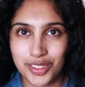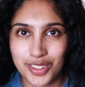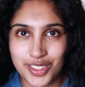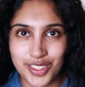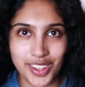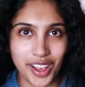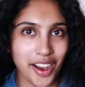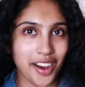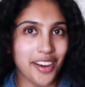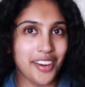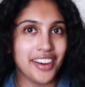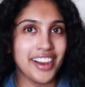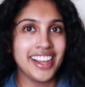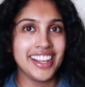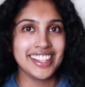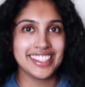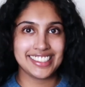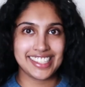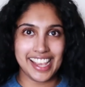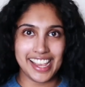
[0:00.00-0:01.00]
So
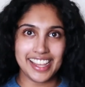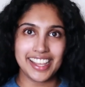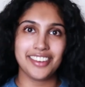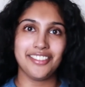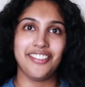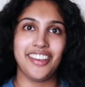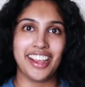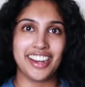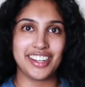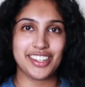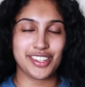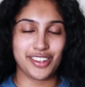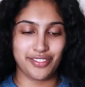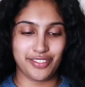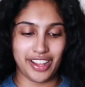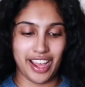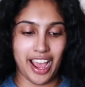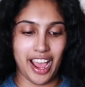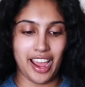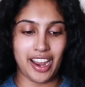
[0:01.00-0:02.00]
take advantage of
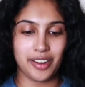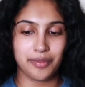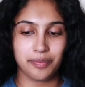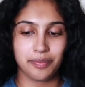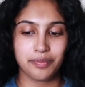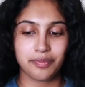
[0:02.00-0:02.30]
that.